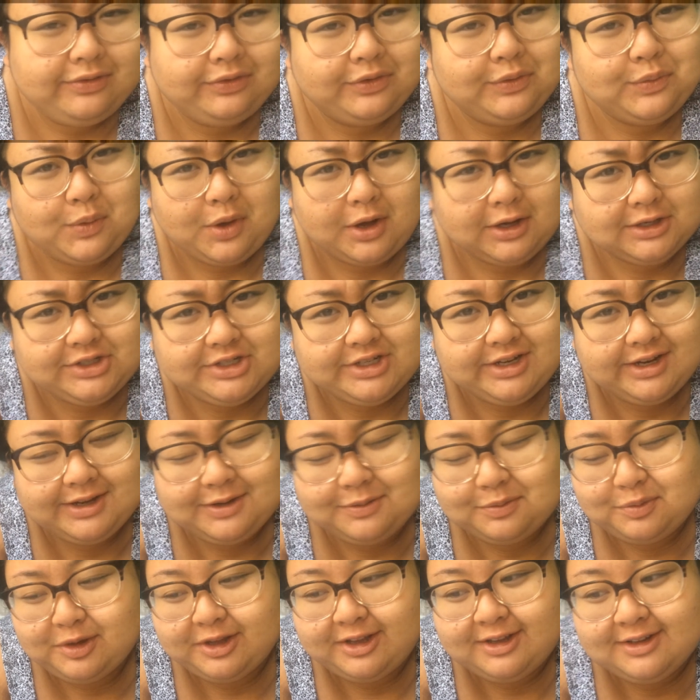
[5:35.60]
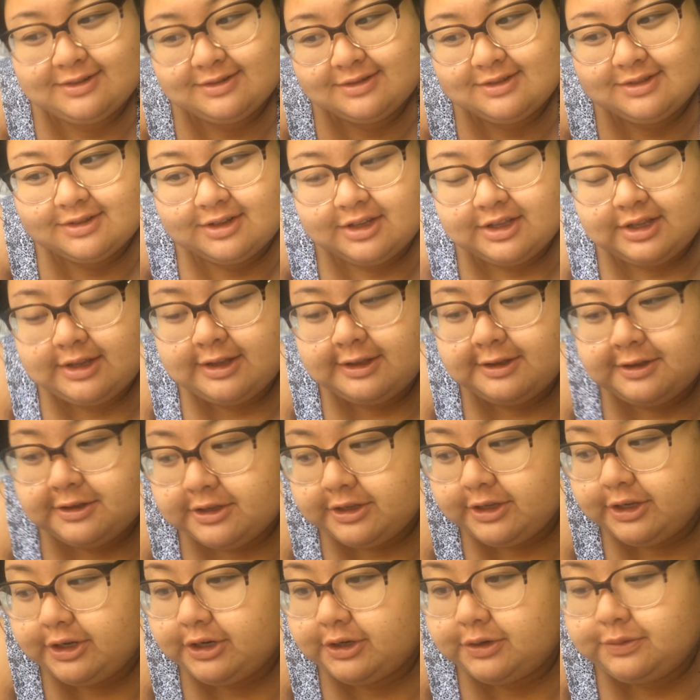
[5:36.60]
even watching, but
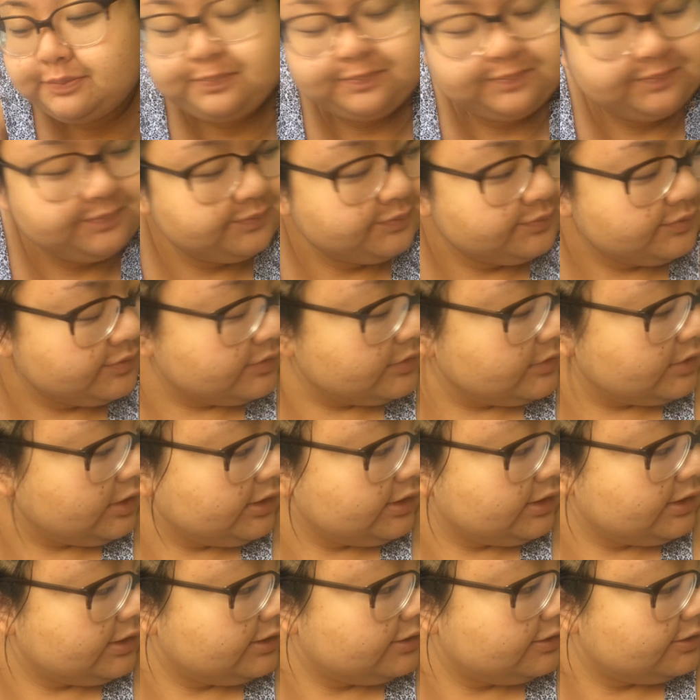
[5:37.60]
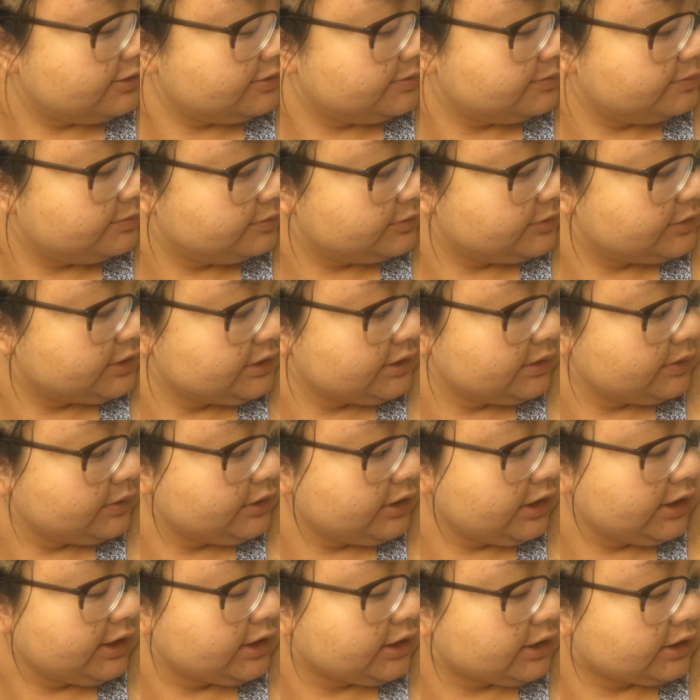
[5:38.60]
you know. Um, so
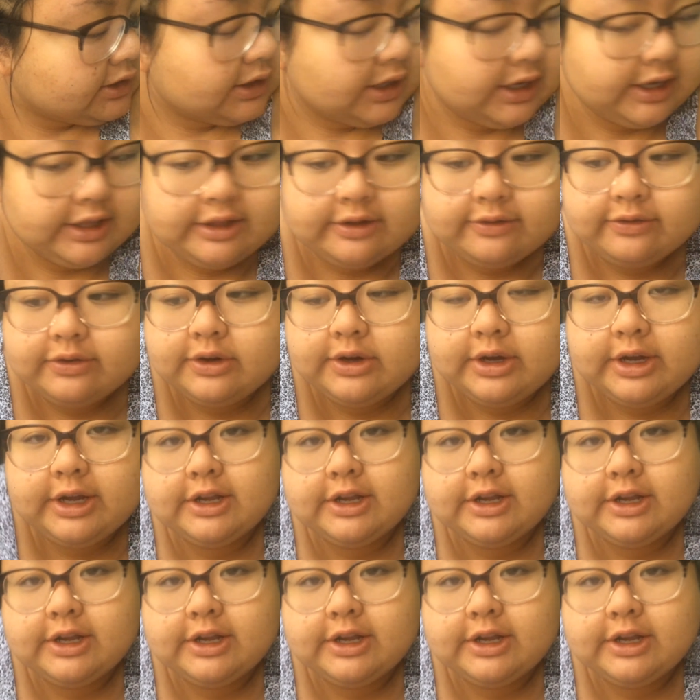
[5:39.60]
yeah, I love her